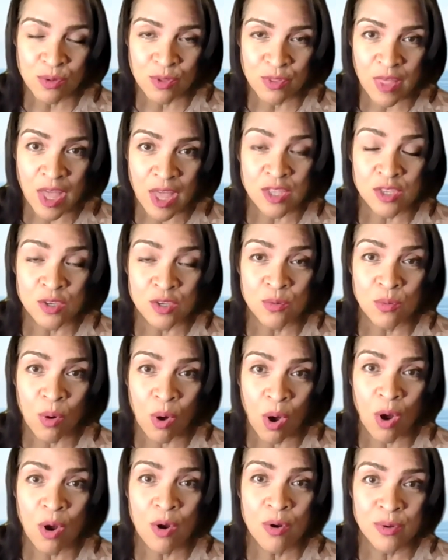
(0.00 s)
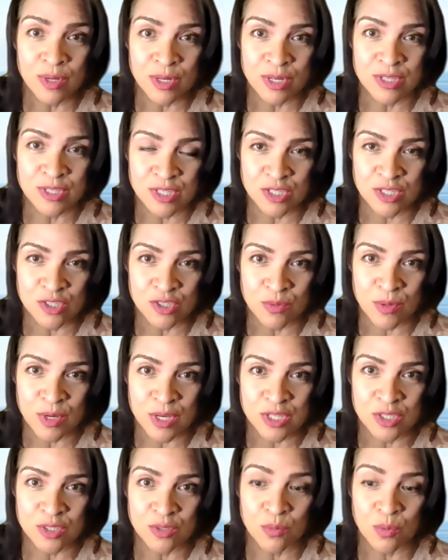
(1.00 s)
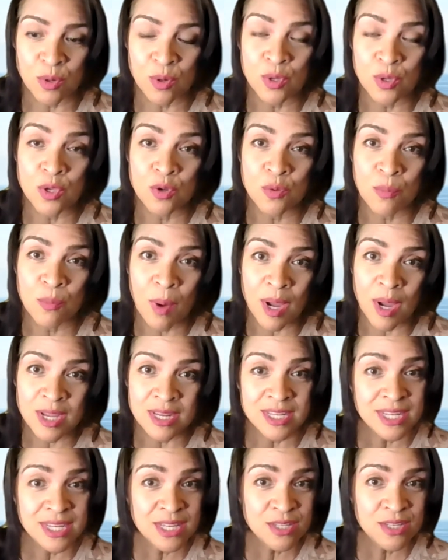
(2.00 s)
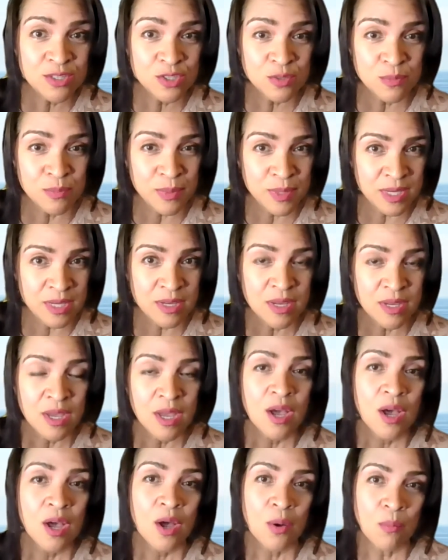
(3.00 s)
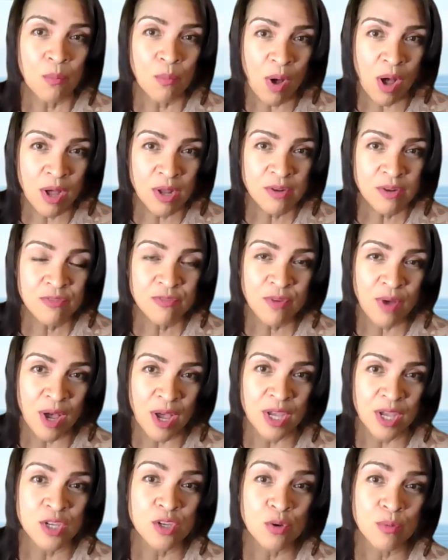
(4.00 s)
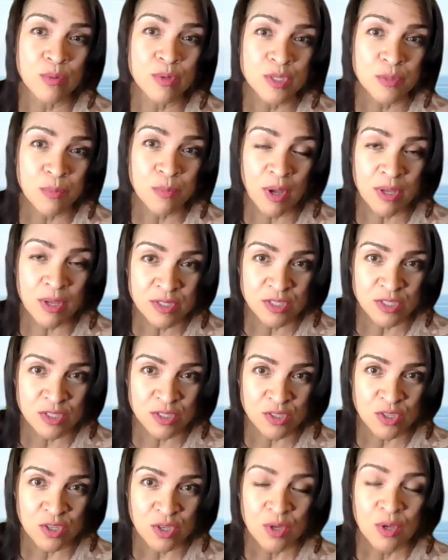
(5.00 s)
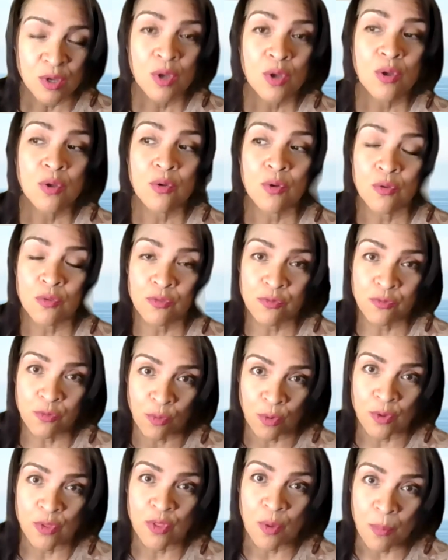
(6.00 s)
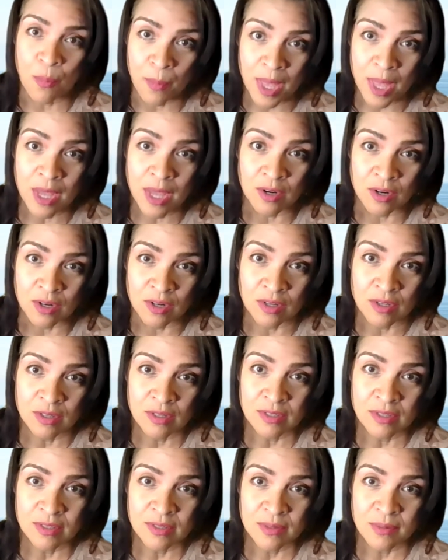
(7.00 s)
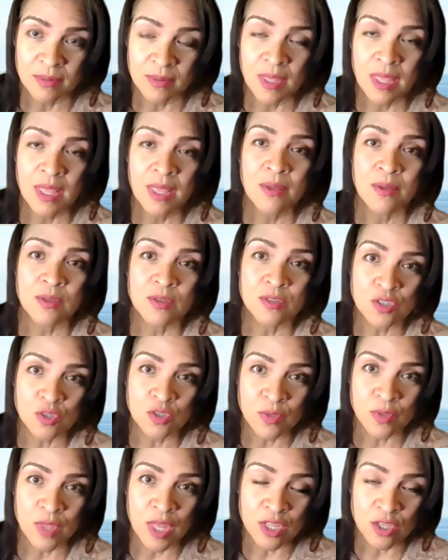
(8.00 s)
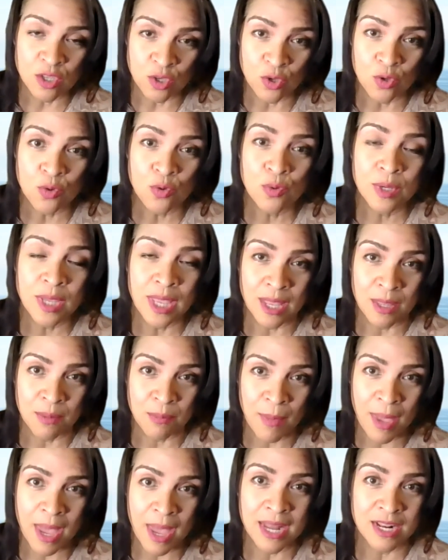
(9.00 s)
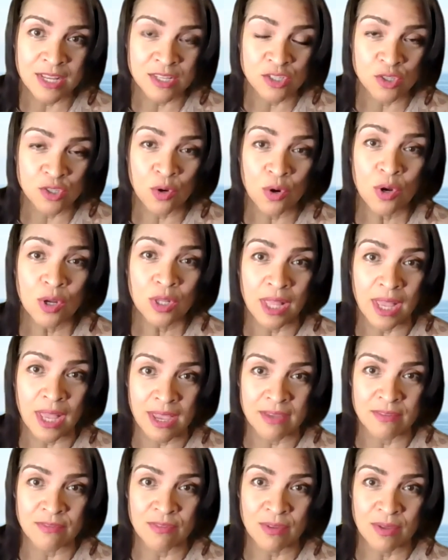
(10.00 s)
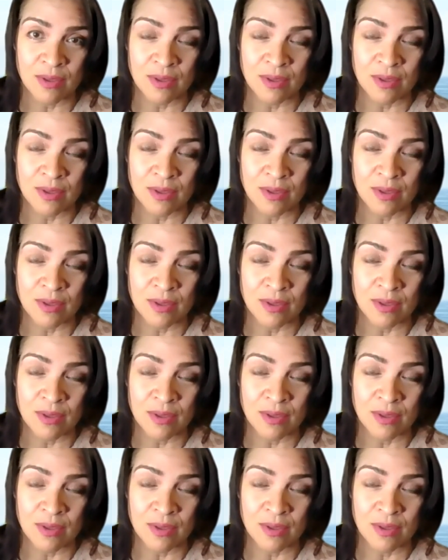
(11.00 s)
that you are in a situation where you might need to be modifying your responses for the better so that you can manage your life